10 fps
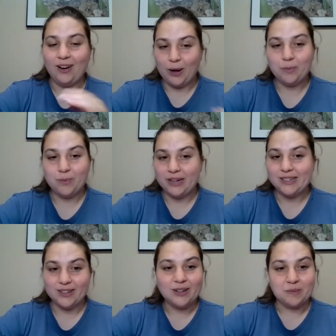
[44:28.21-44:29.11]
They are
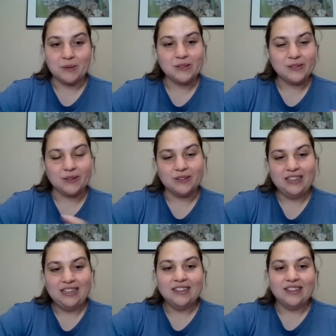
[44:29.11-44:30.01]
pretty durable, so
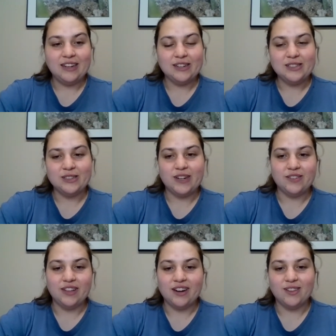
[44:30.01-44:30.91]
they could
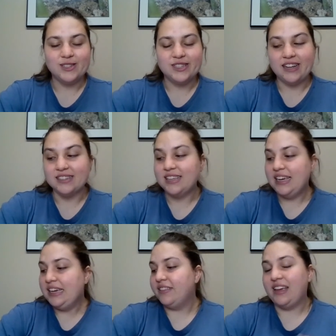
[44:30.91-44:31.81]
survive a lot of those things.
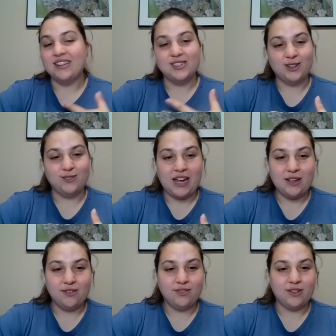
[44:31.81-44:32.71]
They can
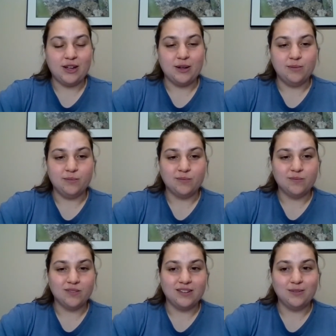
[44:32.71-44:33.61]
survive. Um,